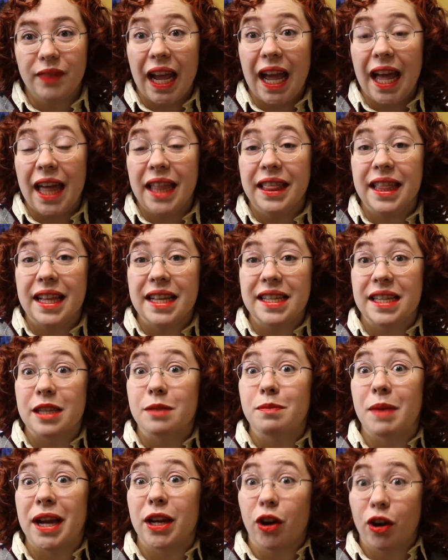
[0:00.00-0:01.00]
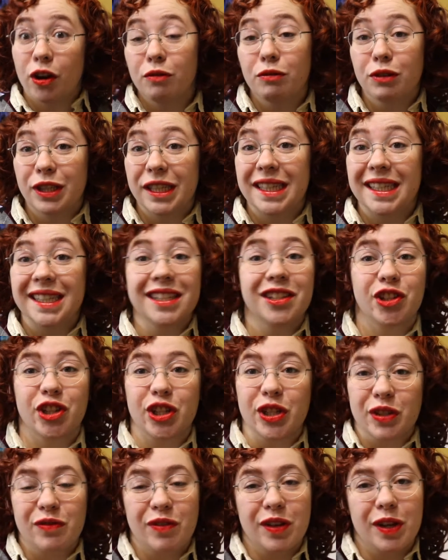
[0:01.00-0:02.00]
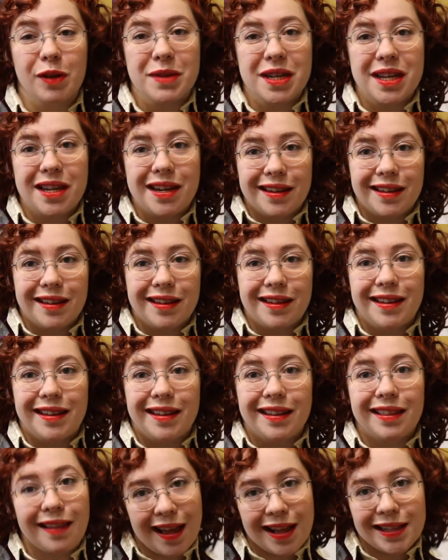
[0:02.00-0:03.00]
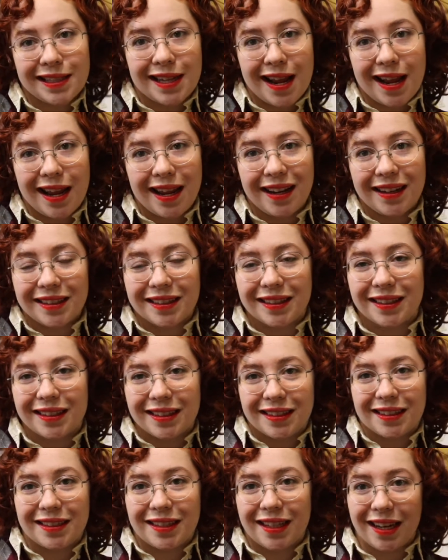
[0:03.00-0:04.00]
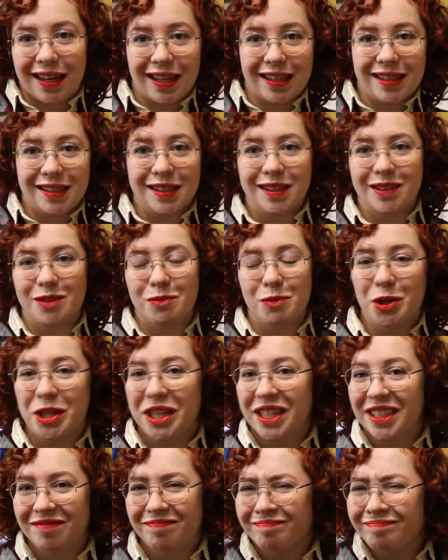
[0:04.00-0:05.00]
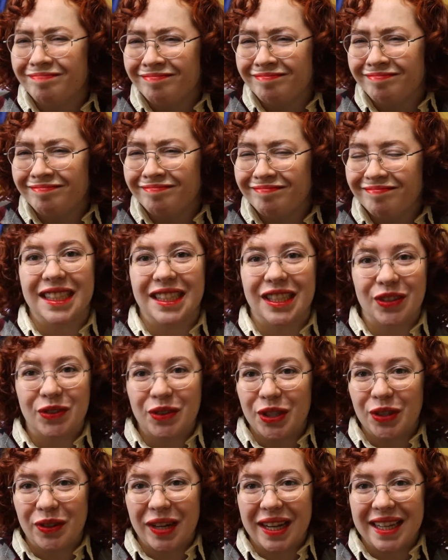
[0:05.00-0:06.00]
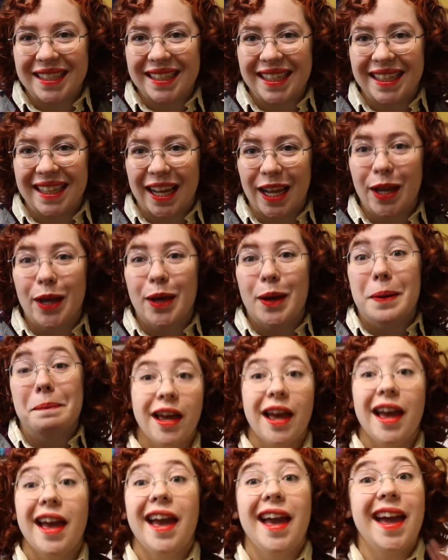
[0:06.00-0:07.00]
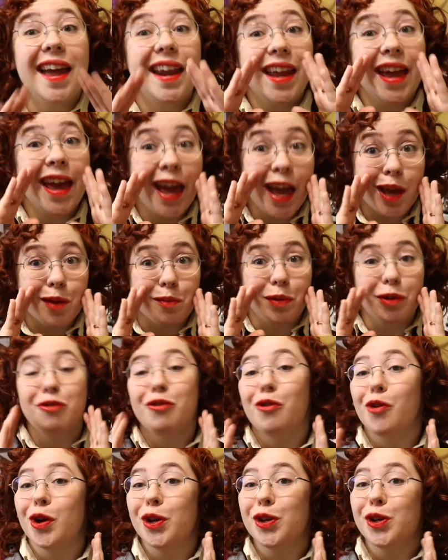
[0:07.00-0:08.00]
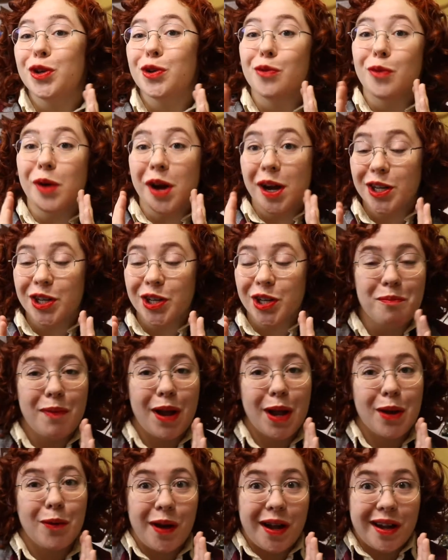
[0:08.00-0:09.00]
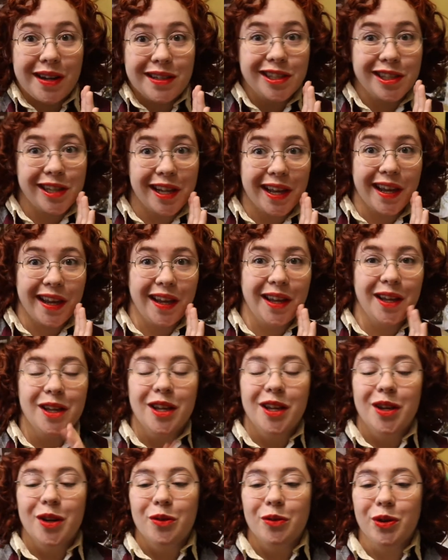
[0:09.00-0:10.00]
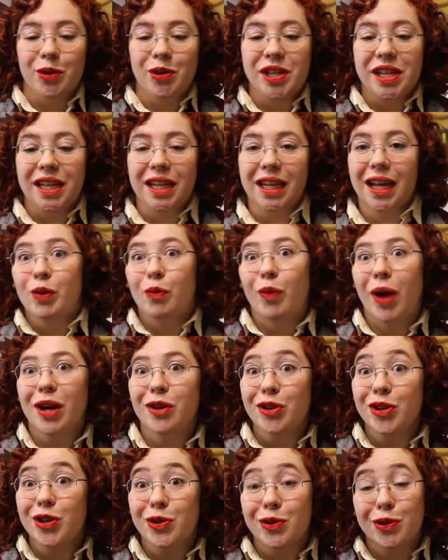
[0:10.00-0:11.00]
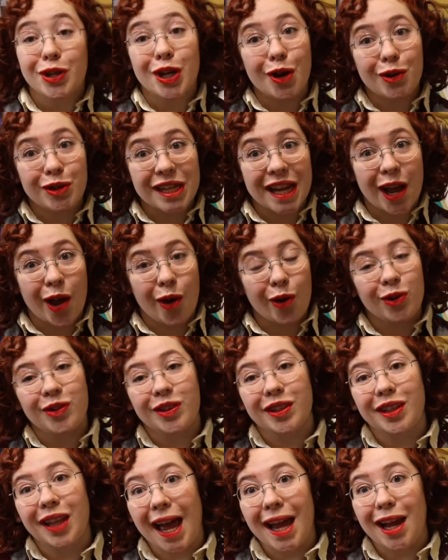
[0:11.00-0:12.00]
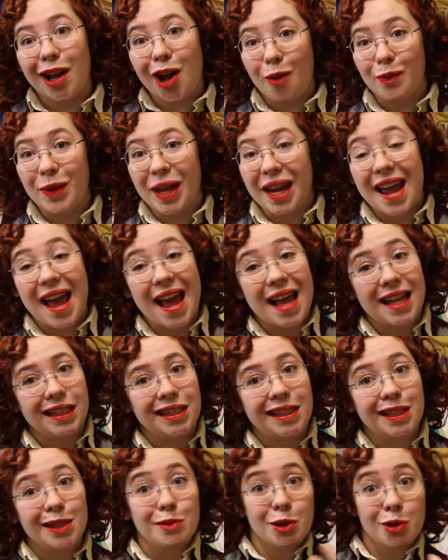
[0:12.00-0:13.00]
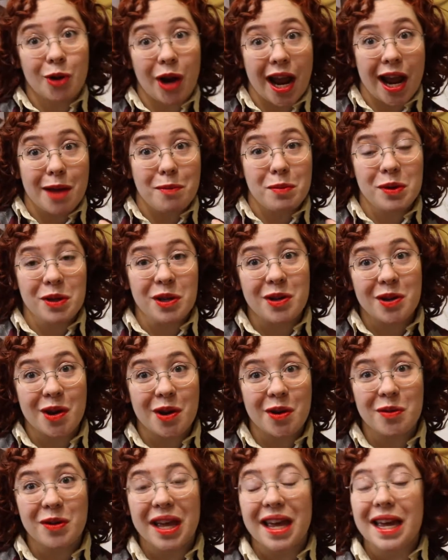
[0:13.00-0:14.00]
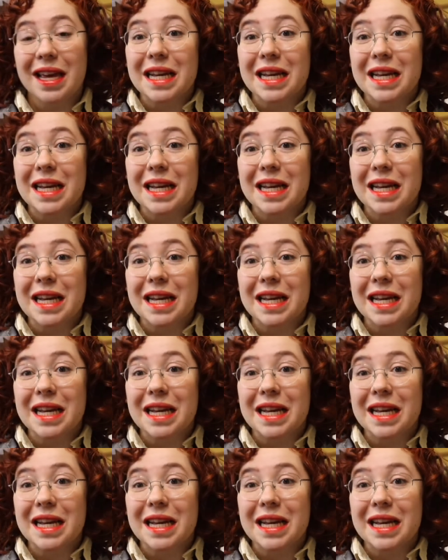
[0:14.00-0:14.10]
And this is my current routine, just filmed it last night. Today is the morning. Don't know why I said that. And hey, before you watch my wash day routine, why don't you go down, like, comment, and subscribe? You know,